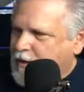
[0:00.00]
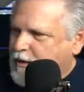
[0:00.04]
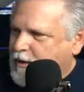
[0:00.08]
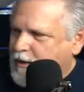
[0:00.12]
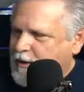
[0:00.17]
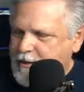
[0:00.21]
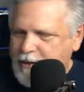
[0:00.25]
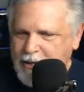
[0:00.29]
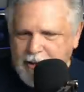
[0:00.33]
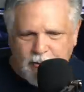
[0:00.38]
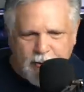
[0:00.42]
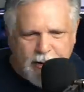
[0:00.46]

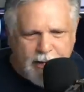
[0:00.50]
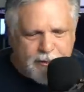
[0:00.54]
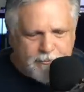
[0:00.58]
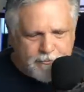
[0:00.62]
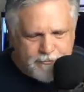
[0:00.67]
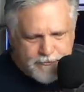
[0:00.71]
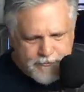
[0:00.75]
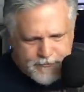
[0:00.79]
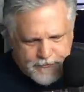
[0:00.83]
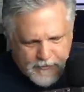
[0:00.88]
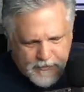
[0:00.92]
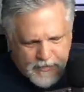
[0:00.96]
At any rate,
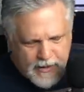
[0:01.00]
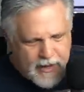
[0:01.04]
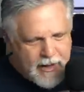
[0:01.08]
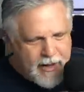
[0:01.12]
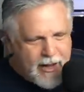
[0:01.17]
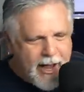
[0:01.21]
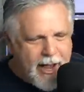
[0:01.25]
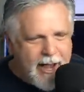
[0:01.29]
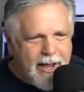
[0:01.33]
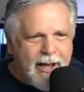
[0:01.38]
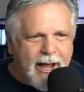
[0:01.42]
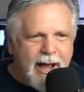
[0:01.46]

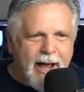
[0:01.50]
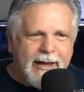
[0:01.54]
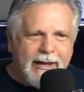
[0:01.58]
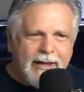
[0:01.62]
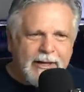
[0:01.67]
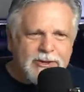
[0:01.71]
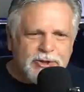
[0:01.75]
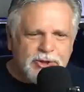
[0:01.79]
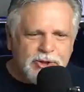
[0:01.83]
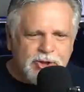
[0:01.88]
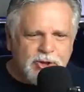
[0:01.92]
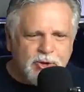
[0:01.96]
I
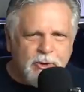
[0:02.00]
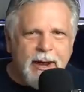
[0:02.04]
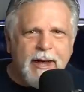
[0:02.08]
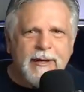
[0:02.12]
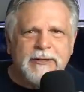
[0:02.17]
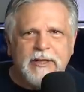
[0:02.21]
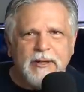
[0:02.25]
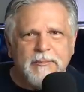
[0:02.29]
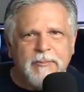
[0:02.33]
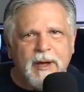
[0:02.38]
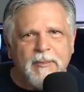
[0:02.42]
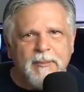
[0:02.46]
get
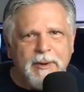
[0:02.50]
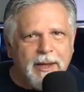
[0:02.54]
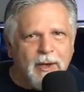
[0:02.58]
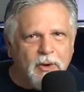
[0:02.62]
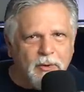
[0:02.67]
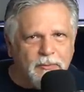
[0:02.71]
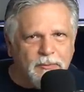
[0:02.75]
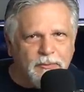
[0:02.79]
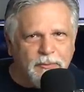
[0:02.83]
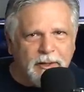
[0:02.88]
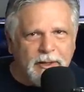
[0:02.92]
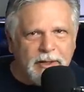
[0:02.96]
distracted by my
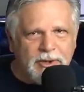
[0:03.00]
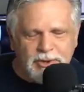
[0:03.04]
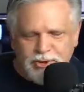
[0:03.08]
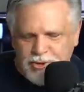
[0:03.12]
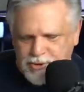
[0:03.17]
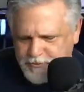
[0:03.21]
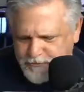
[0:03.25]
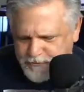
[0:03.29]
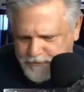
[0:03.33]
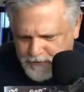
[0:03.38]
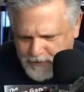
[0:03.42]
own fish.